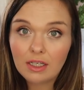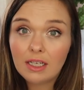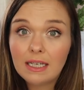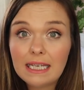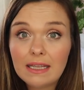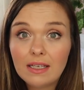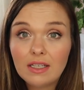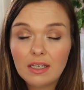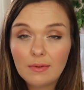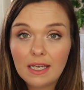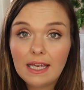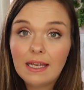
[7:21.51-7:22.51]
You can either
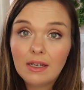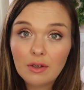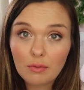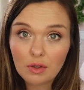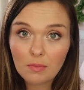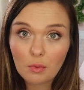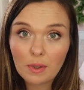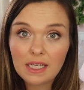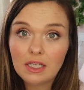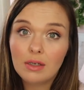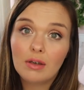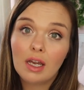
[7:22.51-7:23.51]
do it in group,
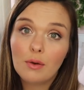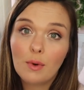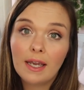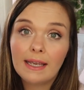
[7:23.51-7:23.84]
where you go